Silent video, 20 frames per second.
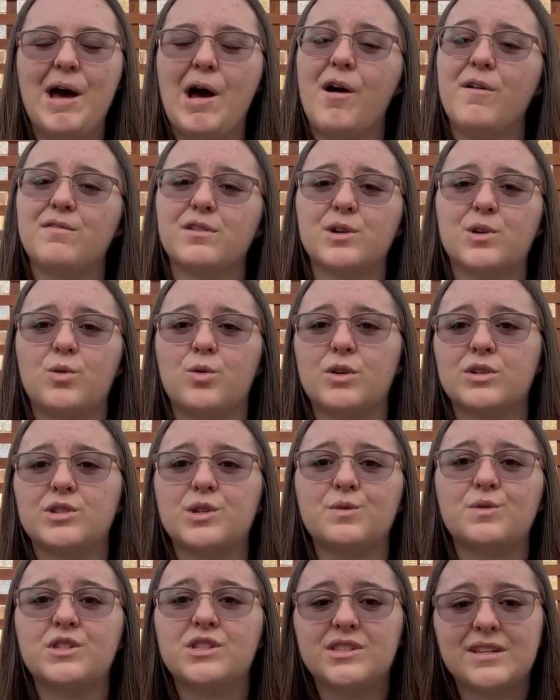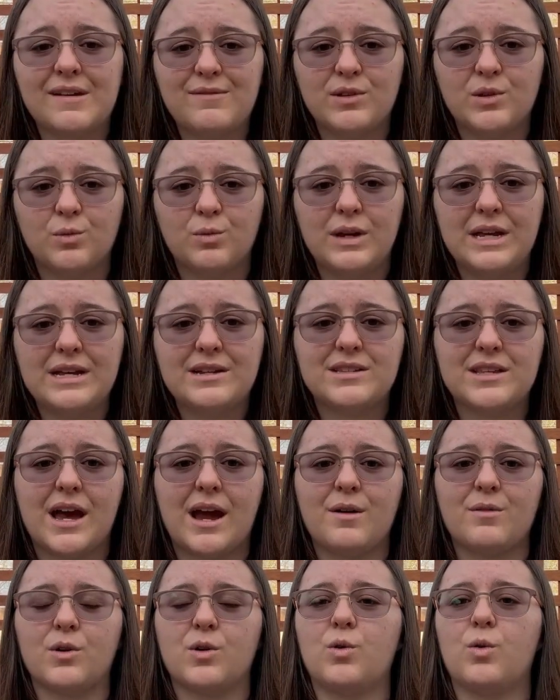over the course of 7 weeks,
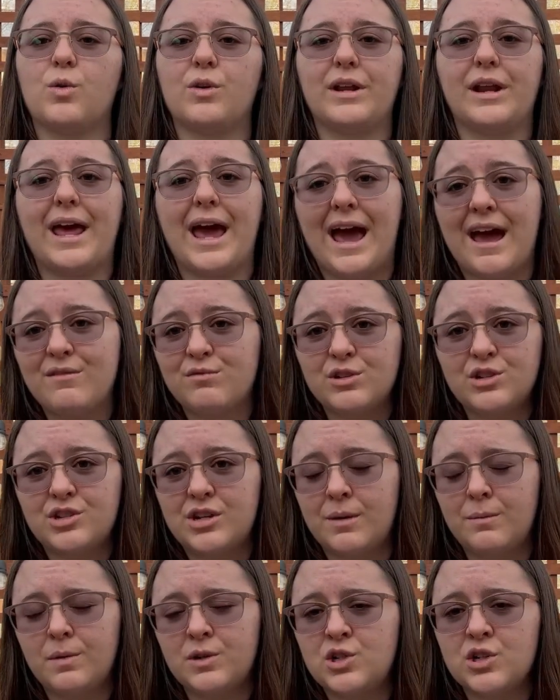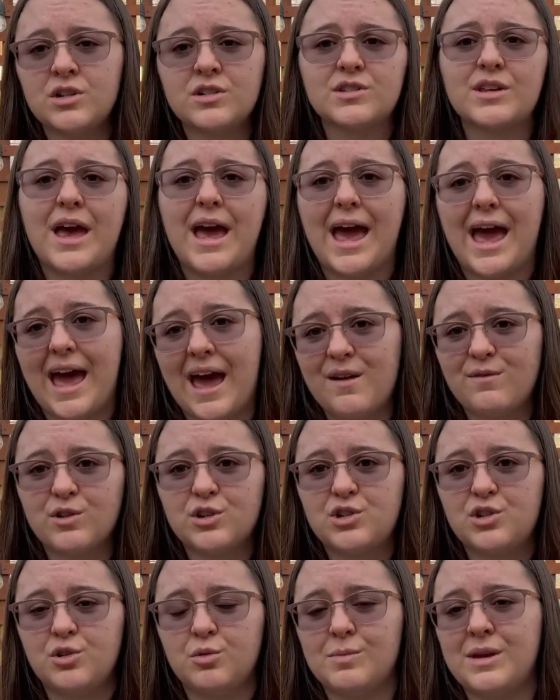I recorded average temperatures,
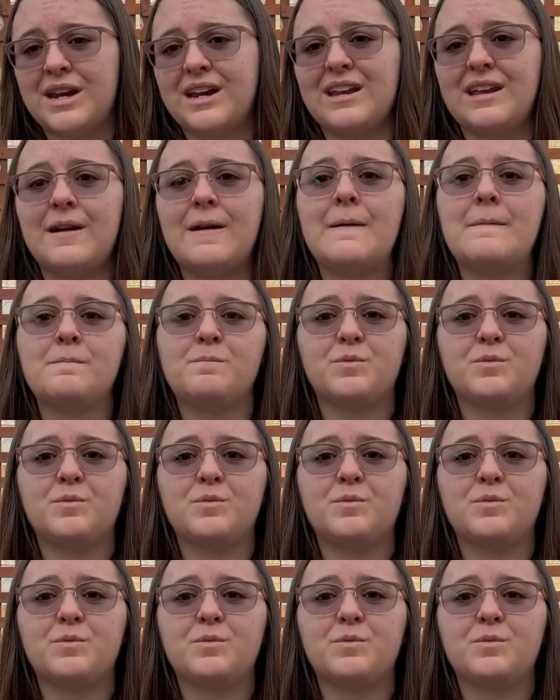average humidity,